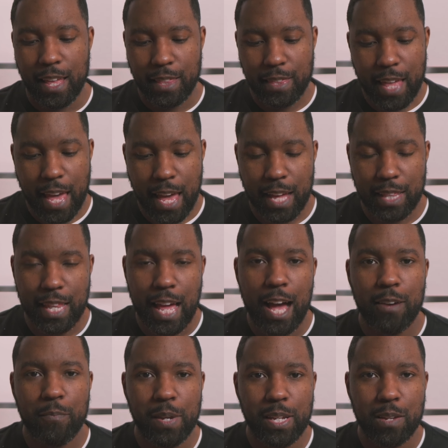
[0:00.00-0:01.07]
they
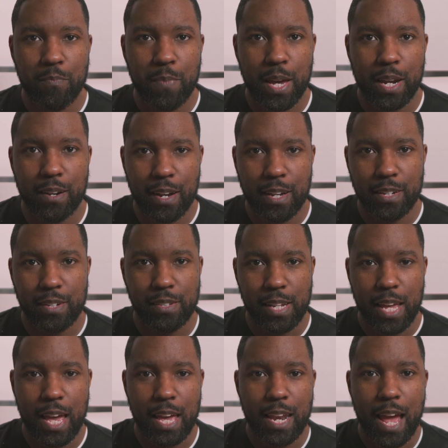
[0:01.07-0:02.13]
allowed me to better
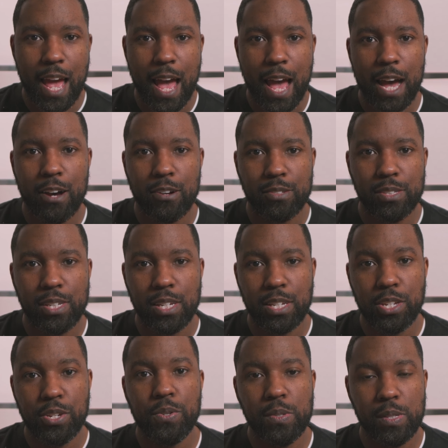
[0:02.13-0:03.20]
understand how to
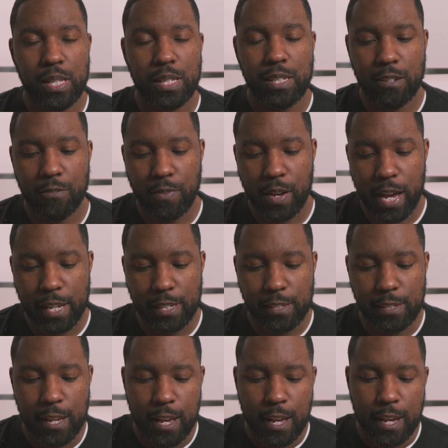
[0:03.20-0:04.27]
use this device